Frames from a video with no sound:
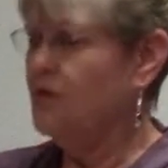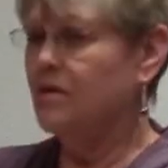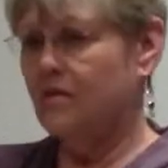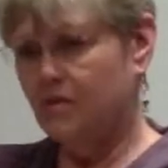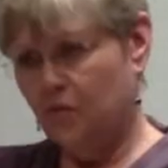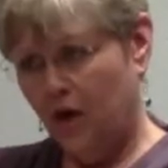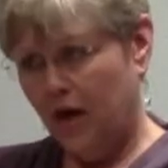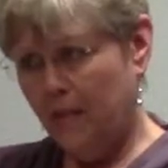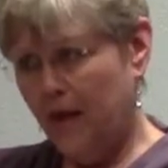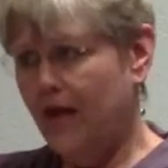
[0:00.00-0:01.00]
This is where
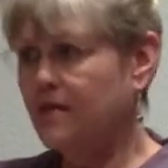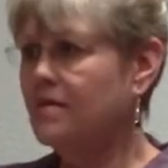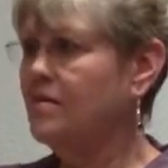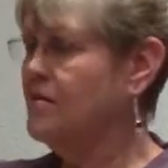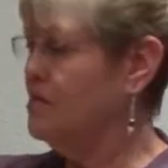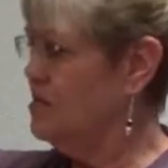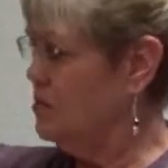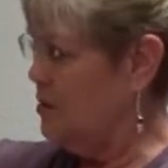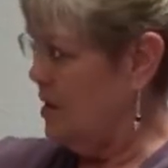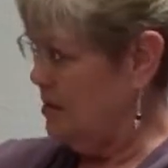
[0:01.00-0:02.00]
I am at, this is
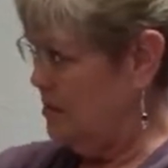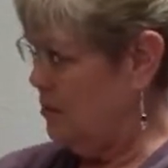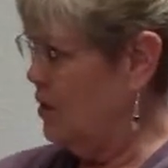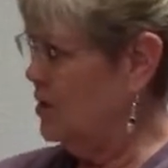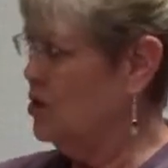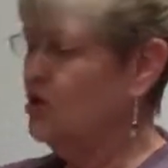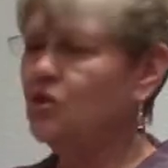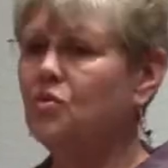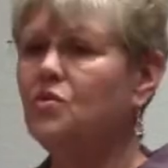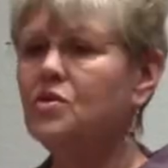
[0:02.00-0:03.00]
what I'm willing to
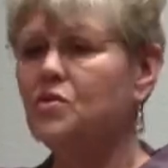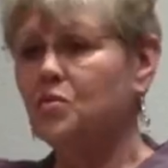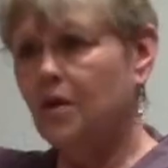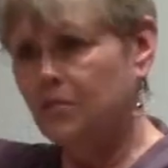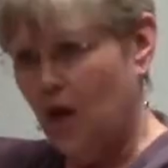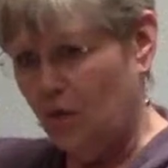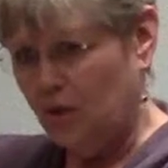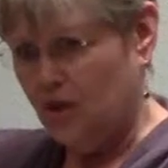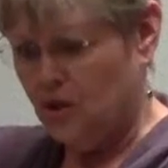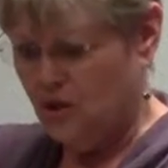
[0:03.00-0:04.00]
do, this is what I'm not
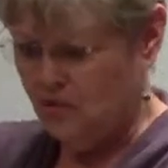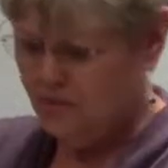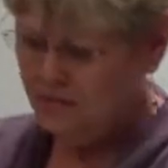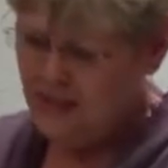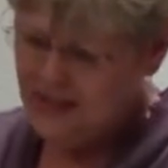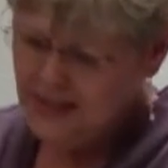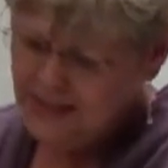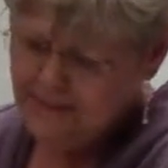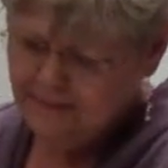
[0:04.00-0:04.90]
willing to do. Make sense?